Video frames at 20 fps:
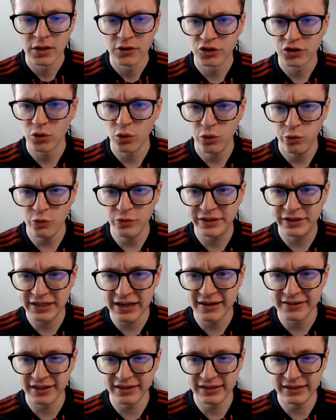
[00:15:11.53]
So who
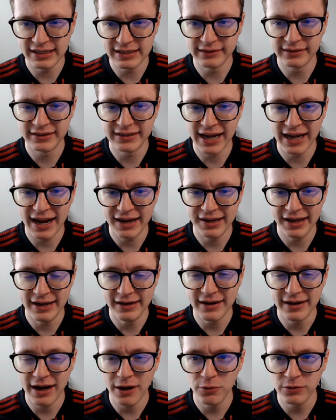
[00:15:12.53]
doesn't need
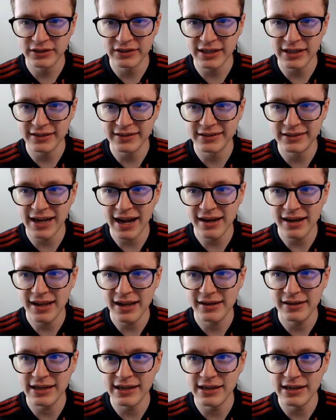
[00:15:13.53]
Stathead? I would say Stathead